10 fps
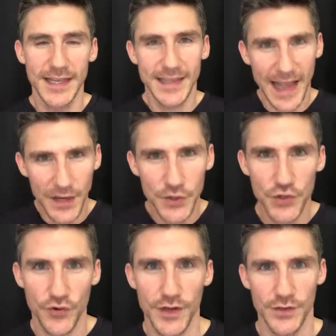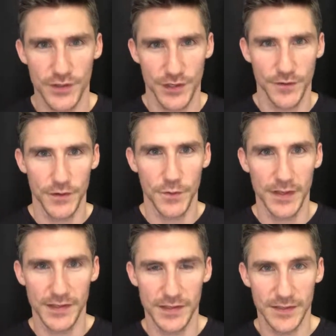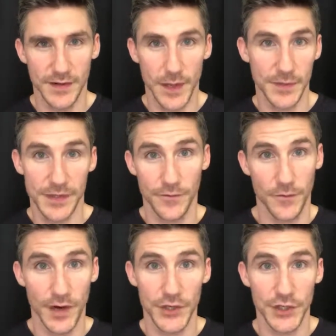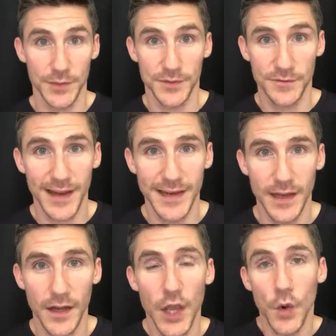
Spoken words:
Now, how do you train yourself to develop a different relationship to failure?